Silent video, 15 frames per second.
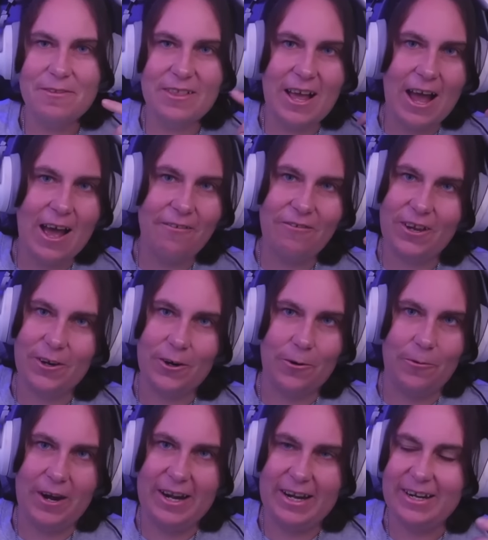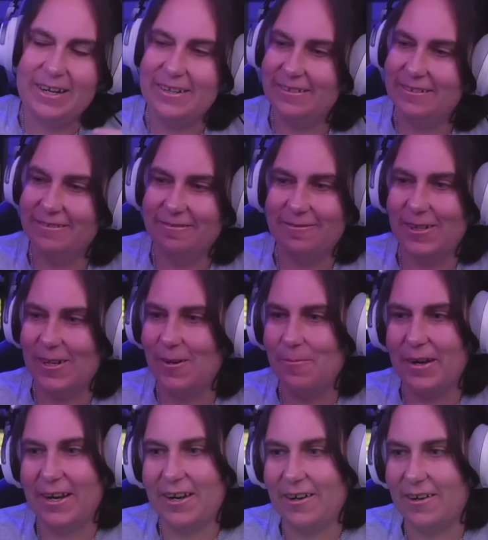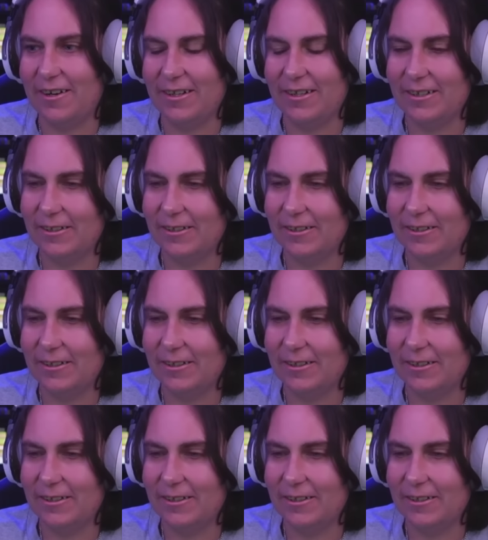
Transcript: laughing already. Oh my god.